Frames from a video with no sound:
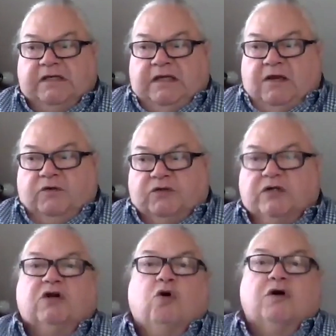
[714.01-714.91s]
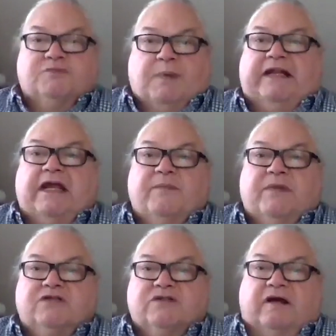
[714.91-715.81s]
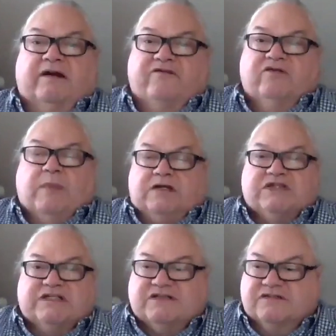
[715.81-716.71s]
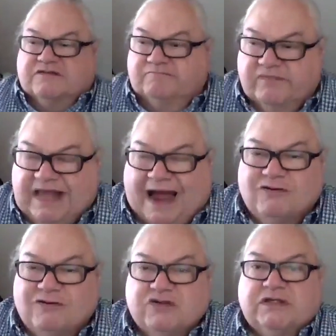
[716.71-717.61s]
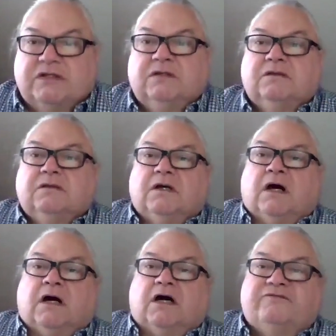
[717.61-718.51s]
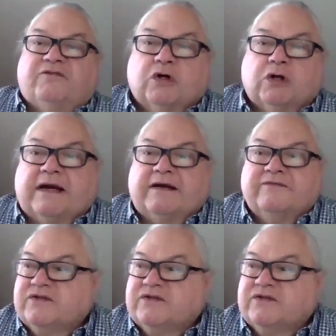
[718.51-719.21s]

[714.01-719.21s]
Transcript: took a corresponding image. I have about 6,000 photographs